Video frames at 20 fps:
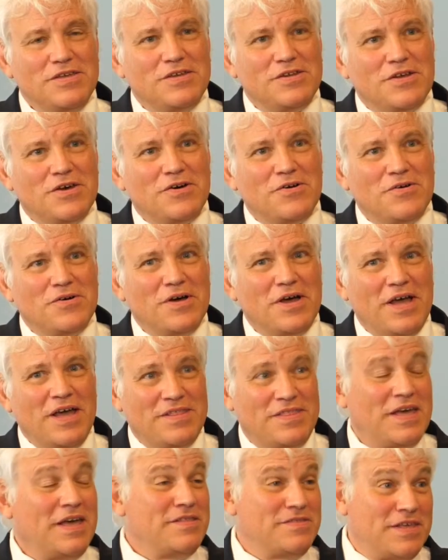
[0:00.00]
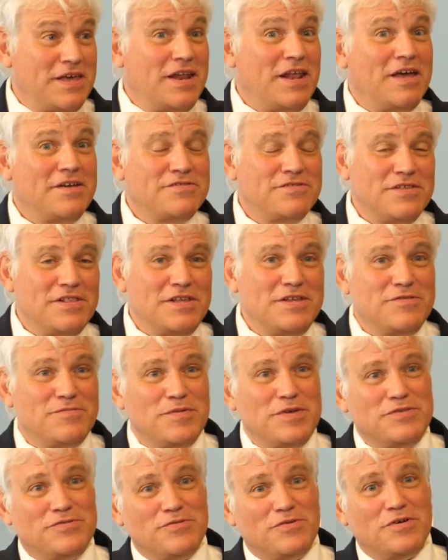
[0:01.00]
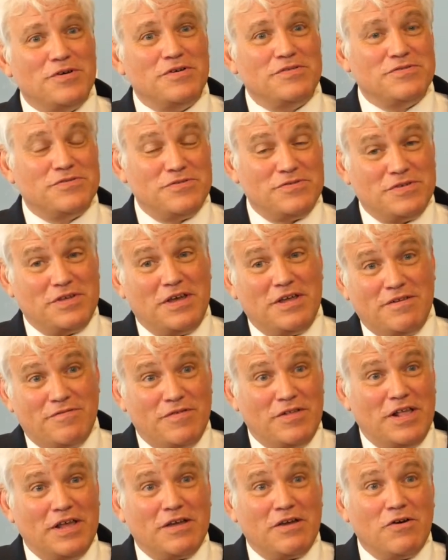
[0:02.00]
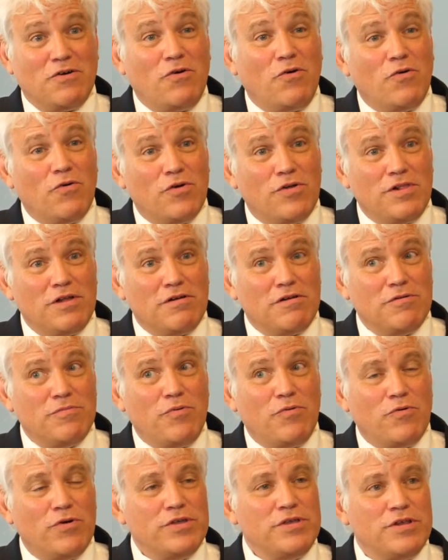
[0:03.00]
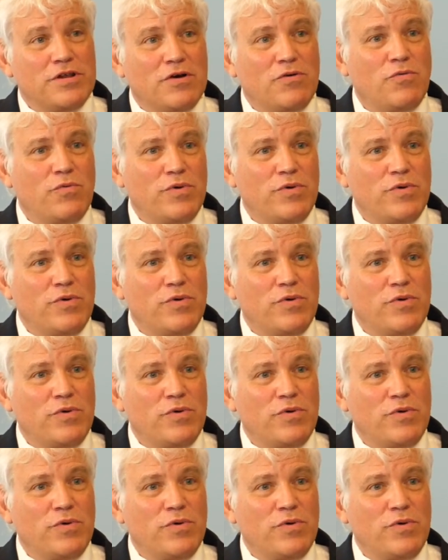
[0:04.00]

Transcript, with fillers: You know, and that, that actually leads me to a to kind of a, like a corollary point. You know,